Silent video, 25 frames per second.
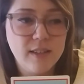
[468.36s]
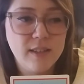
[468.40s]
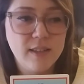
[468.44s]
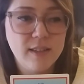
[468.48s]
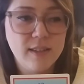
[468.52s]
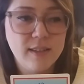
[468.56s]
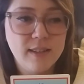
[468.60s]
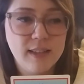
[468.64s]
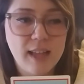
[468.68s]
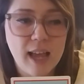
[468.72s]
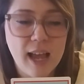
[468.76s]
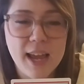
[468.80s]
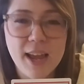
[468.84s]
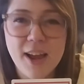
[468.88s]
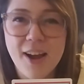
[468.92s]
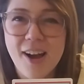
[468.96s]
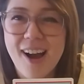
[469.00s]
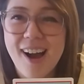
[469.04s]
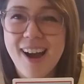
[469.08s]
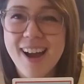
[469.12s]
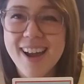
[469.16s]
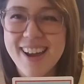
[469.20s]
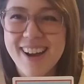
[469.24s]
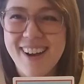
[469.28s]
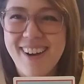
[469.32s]

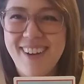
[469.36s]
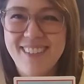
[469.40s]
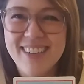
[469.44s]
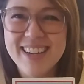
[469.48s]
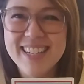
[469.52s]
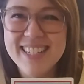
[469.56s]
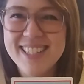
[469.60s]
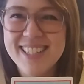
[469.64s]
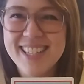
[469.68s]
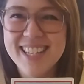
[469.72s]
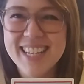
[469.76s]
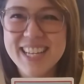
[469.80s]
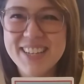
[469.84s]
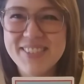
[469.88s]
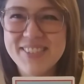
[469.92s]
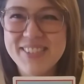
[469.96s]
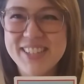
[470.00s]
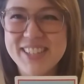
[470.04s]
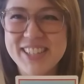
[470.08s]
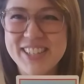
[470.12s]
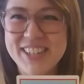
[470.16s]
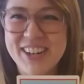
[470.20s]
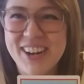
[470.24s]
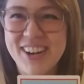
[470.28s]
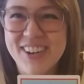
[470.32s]
I always think of
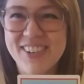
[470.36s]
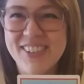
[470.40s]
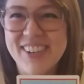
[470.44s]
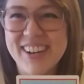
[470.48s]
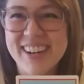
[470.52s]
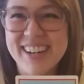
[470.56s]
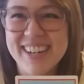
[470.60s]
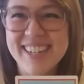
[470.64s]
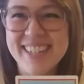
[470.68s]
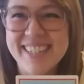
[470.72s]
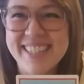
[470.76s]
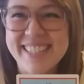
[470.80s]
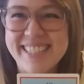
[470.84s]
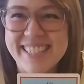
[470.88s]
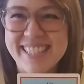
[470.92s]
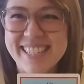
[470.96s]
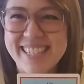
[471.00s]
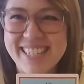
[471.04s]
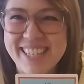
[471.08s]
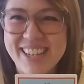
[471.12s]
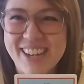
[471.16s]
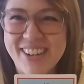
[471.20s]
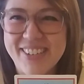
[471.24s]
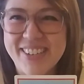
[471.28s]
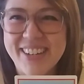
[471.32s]
Star Wars and
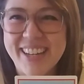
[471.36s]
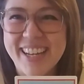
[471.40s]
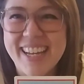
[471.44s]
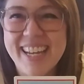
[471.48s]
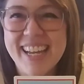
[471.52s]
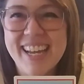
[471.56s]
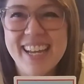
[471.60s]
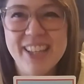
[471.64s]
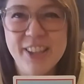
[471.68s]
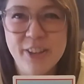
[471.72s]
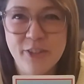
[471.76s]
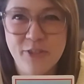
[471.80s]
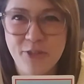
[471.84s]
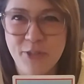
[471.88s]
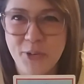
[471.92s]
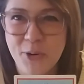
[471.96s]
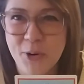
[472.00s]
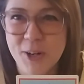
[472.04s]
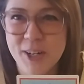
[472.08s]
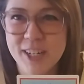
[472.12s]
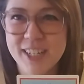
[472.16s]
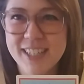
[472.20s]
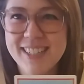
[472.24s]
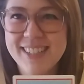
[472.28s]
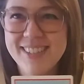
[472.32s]
Yoda and the
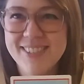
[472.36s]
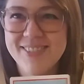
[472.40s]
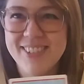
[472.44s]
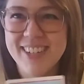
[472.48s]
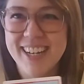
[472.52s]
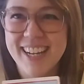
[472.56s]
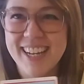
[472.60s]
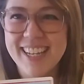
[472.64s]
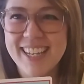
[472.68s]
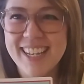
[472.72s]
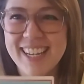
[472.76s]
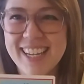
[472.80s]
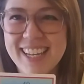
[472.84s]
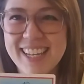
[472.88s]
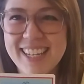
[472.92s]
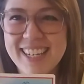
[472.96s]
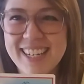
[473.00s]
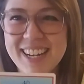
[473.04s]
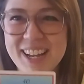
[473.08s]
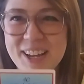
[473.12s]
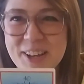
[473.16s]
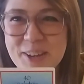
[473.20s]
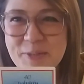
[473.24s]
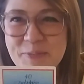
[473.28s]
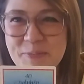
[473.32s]
Force when I get
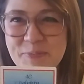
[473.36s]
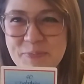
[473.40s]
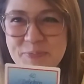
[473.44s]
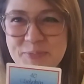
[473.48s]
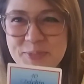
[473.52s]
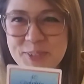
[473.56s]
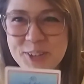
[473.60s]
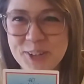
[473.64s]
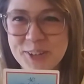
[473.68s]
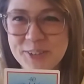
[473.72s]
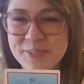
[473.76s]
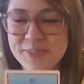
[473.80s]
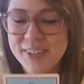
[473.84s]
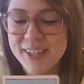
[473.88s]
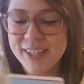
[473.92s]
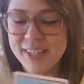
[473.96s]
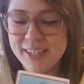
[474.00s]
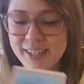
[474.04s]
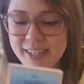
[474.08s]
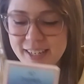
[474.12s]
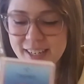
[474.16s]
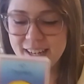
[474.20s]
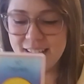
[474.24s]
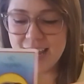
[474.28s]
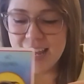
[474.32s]
dolphin.
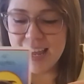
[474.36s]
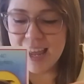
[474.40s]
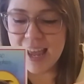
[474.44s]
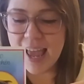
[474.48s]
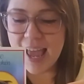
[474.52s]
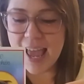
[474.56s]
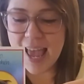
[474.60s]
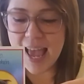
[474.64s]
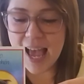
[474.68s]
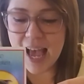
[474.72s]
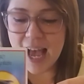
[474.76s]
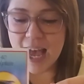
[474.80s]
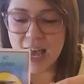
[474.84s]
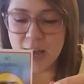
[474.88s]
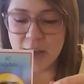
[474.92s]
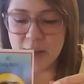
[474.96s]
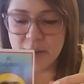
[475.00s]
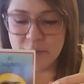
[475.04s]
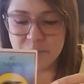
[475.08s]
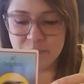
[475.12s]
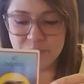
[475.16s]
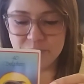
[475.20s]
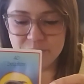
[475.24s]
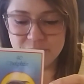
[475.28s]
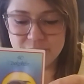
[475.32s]

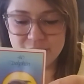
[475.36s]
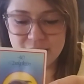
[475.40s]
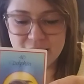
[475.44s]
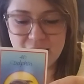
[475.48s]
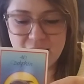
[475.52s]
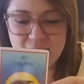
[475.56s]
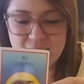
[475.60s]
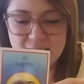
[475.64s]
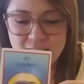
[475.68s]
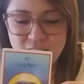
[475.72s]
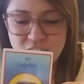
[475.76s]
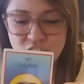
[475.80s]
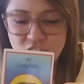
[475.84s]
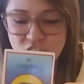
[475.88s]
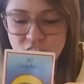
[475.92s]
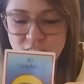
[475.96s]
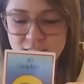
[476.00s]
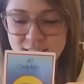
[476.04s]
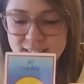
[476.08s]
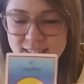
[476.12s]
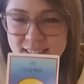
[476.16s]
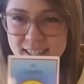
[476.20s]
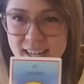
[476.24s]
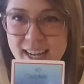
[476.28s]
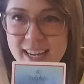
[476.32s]
It's
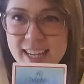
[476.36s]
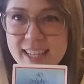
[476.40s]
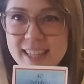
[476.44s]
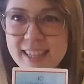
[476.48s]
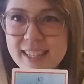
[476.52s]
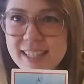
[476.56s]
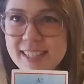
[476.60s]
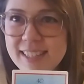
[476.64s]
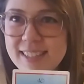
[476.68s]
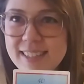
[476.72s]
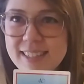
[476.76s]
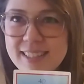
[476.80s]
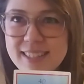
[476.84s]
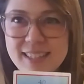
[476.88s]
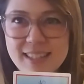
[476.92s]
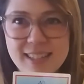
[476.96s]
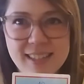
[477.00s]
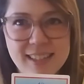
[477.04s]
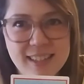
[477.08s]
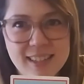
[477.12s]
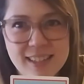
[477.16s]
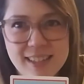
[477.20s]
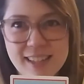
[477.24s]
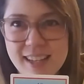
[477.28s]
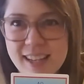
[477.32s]
just like this,
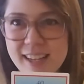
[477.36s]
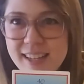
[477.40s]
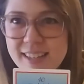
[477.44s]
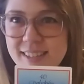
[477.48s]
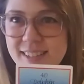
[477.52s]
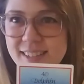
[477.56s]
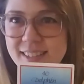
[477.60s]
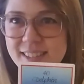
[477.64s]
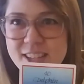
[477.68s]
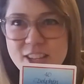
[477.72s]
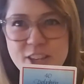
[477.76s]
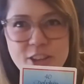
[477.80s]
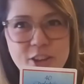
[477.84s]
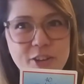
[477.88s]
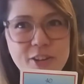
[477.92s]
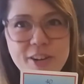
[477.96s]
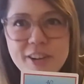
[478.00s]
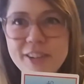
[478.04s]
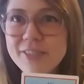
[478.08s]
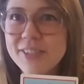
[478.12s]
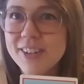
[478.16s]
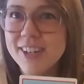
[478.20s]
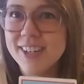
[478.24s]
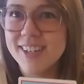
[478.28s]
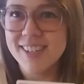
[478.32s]
it's the
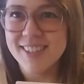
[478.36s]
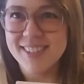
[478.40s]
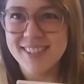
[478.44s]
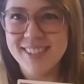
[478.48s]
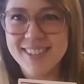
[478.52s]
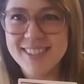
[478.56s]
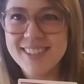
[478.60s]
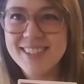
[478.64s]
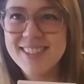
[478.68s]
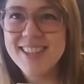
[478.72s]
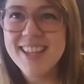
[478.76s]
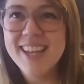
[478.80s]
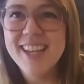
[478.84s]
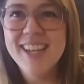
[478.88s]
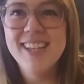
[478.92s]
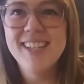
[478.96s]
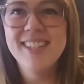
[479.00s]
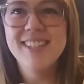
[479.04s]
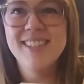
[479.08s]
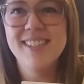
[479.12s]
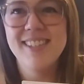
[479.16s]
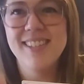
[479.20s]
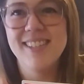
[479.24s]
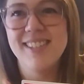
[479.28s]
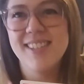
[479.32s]
universe, it's
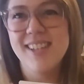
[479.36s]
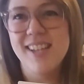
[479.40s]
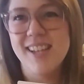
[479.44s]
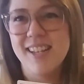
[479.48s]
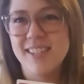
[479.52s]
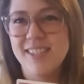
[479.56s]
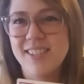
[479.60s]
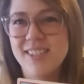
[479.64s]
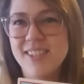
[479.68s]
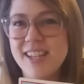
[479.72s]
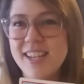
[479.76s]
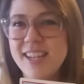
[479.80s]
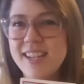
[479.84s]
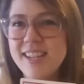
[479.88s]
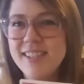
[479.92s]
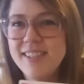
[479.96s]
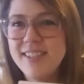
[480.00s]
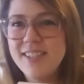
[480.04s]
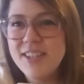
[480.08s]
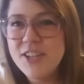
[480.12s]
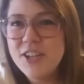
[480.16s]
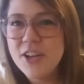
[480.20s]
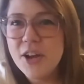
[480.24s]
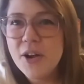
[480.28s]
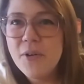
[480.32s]
things, it's
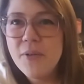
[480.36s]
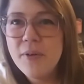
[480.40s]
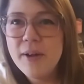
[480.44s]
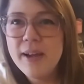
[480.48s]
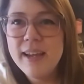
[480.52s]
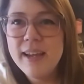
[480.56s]
easygoing,